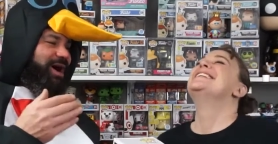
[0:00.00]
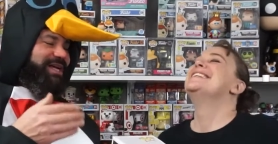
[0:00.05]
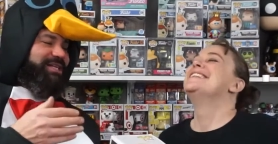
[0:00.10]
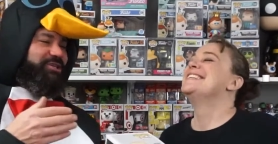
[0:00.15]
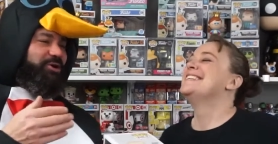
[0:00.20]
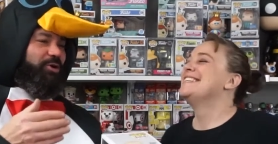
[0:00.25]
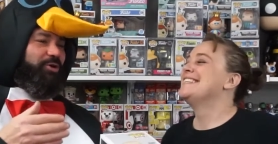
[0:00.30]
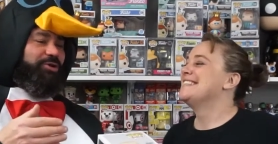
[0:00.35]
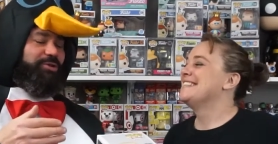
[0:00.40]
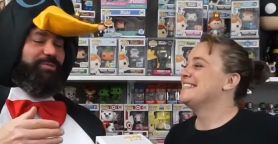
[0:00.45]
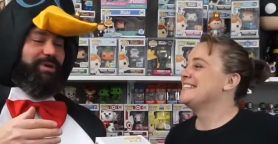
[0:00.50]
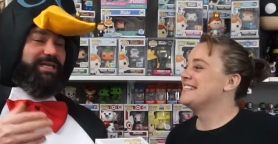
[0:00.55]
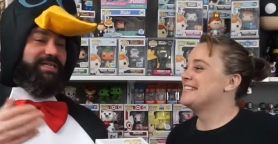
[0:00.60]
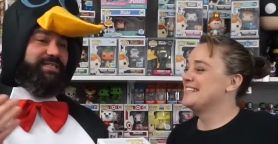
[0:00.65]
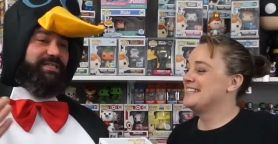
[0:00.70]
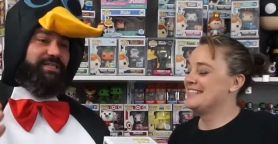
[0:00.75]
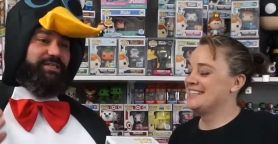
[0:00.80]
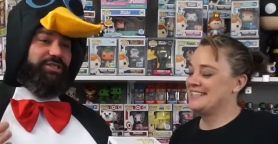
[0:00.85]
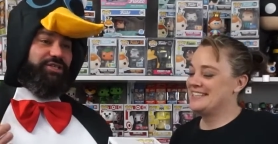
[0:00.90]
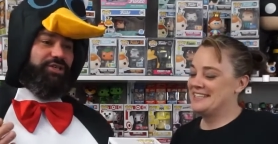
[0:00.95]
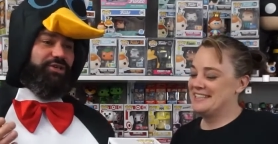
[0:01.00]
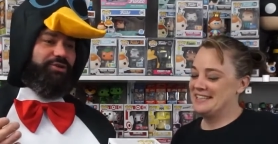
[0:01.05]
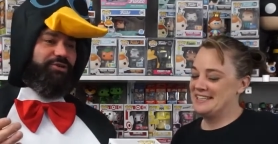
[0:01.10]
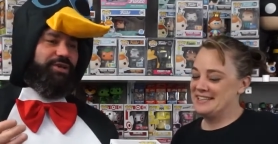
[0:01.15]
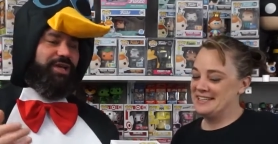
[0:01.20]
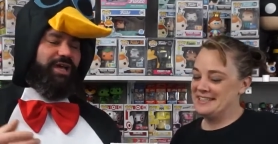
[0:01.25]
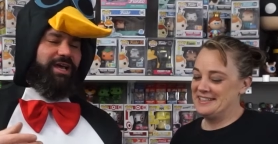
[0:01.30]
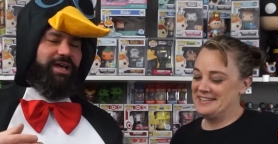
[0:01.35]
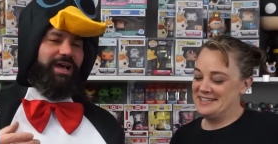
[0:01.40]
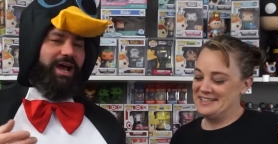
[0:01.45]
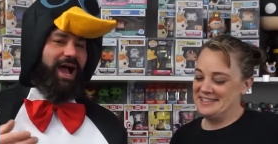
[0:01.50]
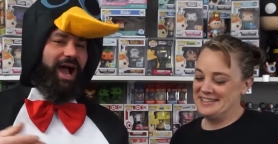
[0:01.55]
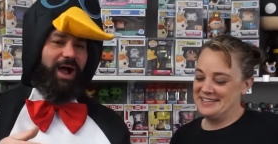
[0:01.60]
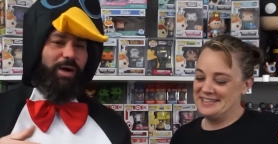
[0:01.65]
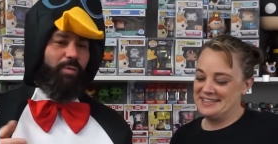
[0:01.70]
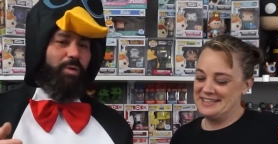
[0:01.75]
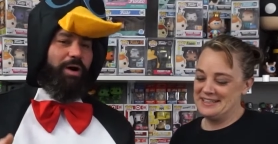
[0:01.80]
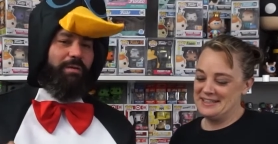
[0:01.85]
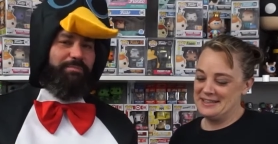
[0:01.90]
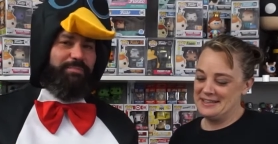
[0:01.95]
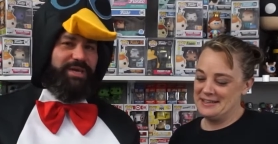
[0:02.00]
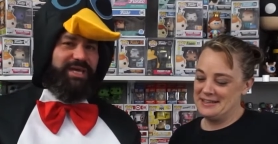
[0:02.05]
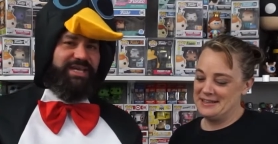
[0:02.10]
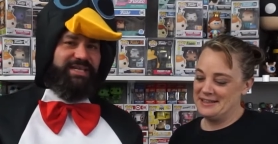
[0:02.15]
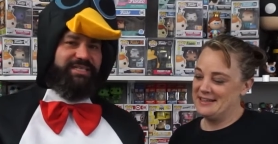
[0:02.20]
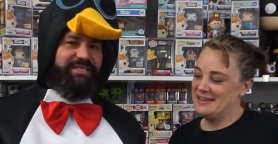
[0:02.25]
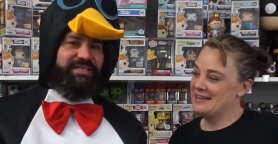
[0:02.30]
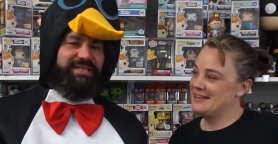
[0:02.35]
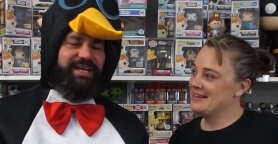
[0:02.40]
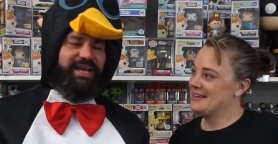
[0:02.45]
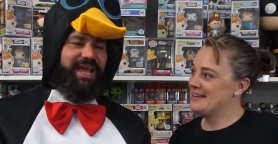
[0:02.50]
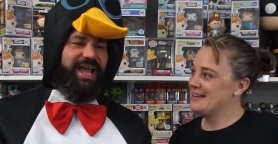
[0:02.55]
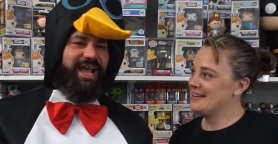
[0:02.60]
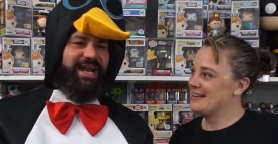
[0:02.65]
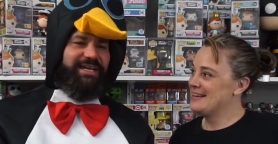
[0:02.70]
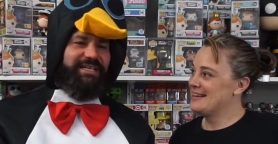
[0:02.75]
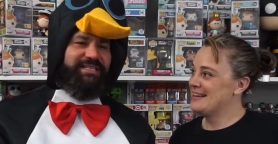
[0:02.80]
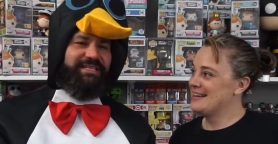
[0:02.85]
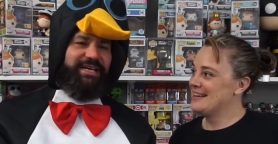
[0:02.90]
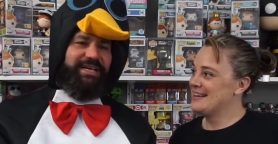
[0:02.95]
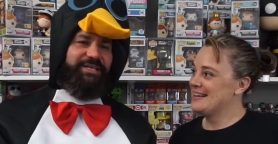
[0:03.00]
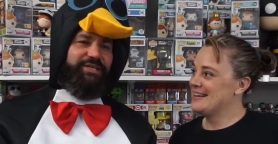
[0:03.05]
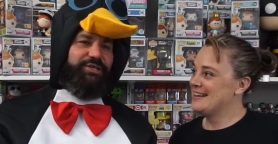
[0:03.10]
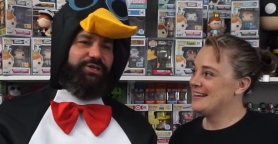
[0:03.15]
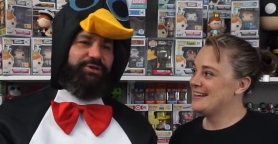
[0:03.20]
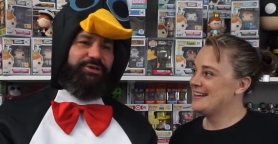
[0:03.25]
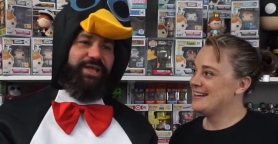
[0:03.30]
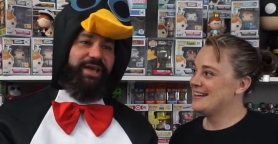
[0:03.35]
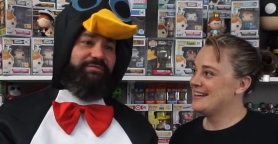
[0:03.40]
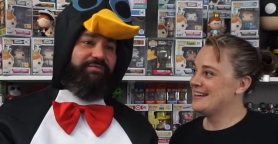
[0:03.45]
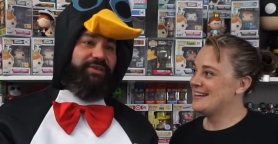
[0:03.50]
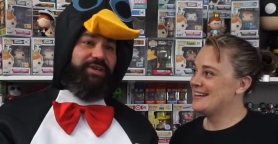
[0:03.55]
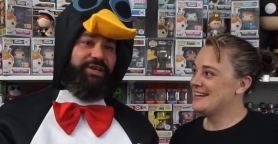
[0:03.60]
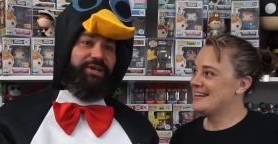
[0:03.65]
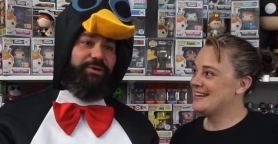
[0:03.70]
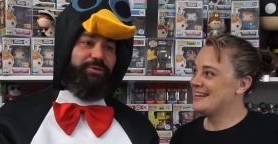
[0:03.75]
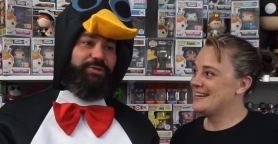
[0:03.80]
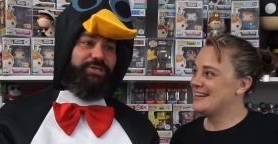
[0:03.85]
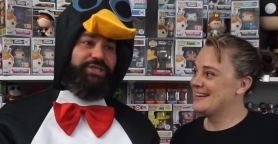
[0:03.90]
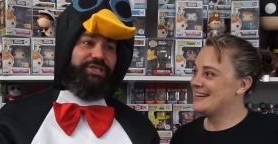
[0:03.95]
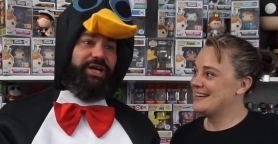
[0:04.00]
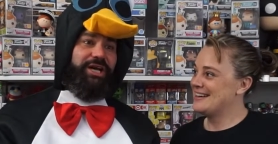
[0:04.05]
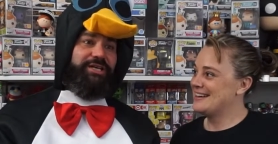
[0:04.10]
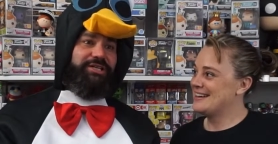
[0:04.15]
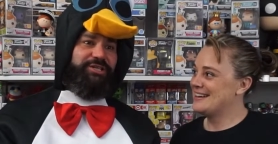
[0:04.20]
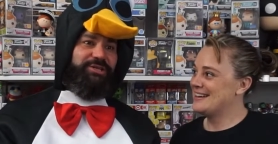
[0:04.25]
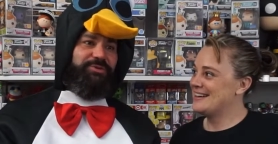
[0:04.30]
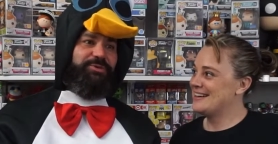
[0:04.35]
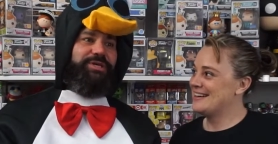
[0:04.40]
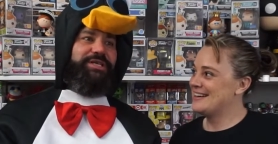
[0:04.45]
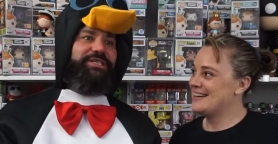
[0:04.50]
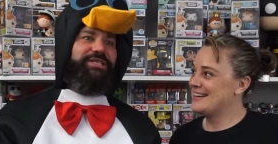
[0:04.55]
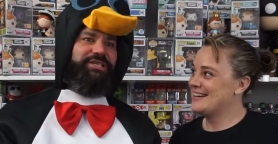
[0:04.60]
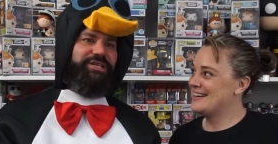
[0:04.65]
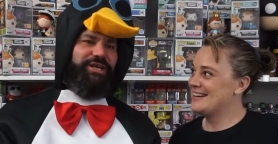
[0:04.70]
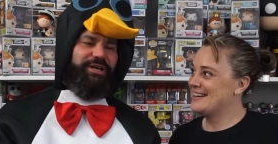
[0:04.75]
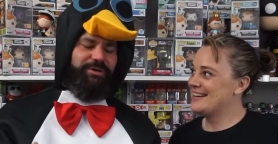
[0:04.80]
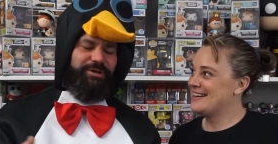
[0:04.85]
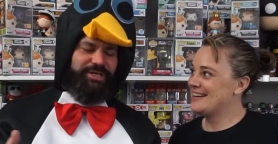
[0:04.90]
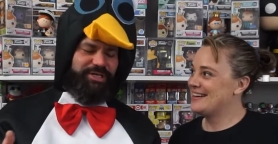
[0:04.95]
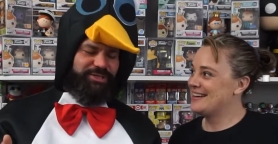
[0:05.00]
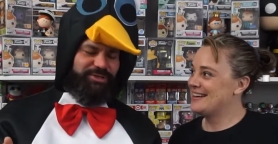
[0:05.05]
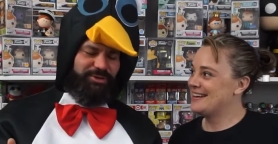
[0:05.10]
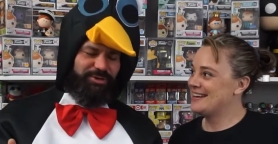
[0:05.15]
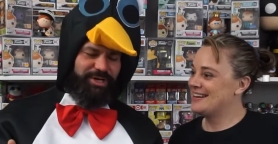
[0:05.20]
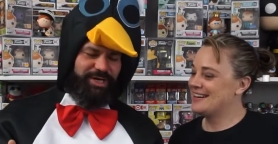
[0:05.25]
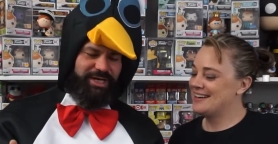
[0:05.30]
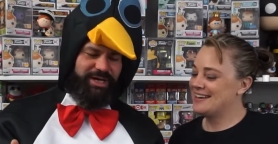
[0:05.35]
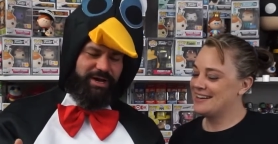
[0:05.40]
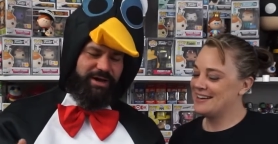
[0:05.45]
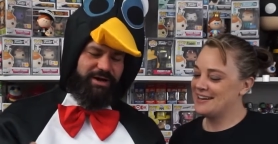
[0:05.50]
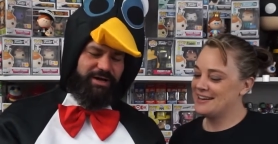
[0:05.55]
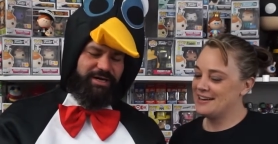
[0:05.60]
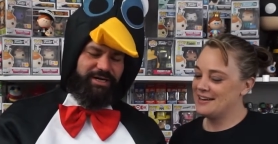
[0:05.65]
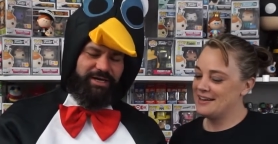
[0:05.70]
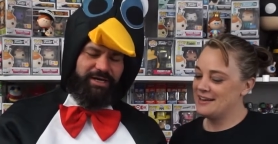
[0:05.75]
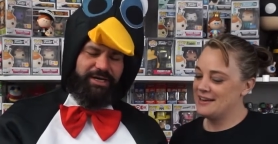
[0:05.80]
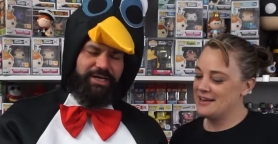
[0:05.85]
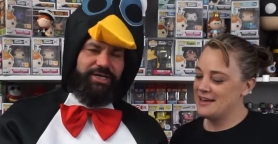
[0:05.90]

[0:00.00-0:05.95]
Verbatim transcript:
Speaker 1: I told him, I said, dude, I want Beast. And he's like, dude, that video was shot two weeks ago. He's already gone.